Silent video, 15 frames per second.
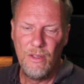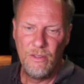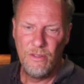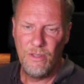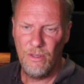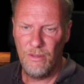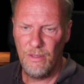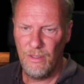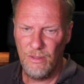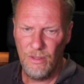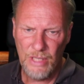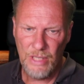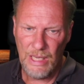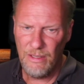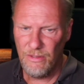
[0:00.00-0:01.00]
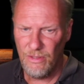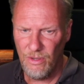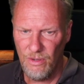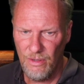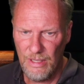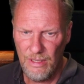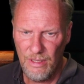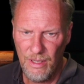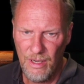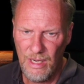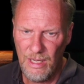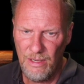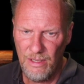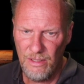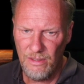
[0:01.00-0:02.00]
So okay, so an
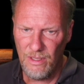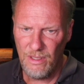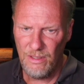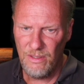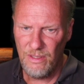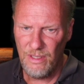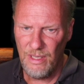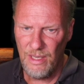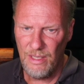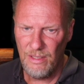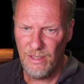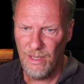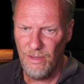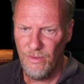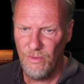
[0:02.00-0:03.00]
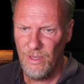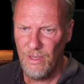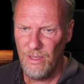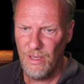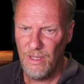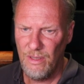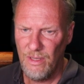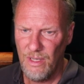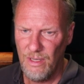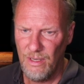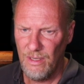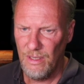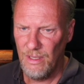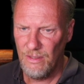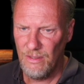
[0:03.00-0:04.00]
init at C800, and
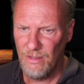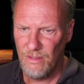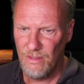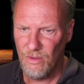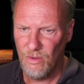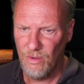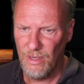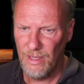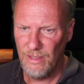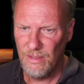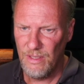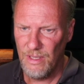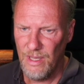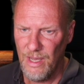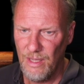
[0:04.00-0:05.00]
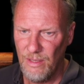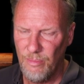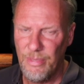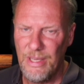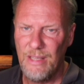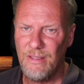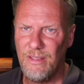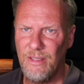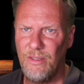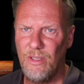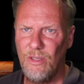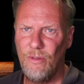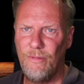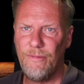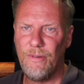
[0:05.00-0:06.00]
then it's calling
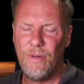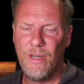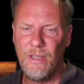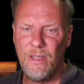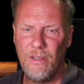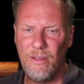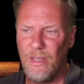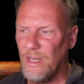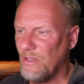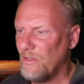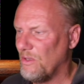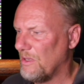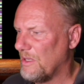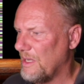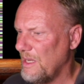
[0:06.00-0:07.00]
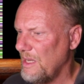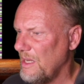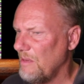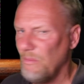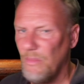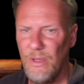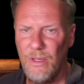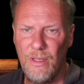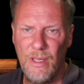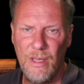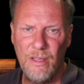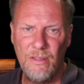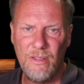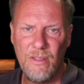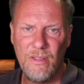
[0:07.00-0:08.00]
C8B0 for running the actual game.
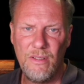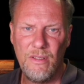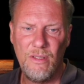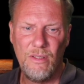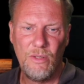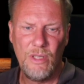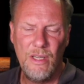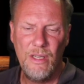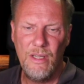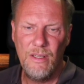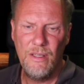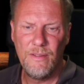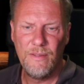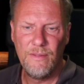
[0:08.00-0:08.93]
Yes, okay.